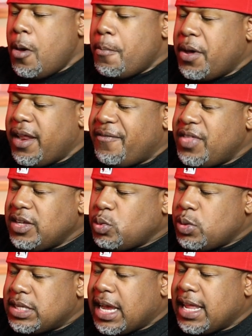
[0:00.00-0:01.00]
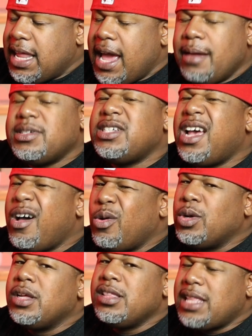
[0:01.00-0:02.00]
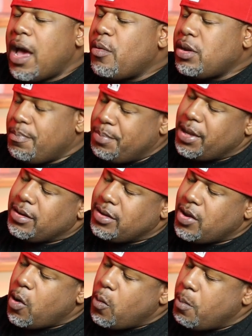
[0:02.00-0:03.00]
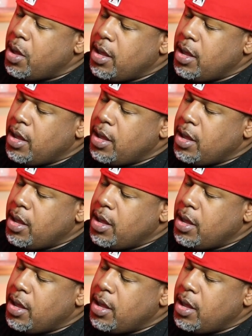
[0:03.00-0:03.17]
but if this was a clamshell, that would have been dope.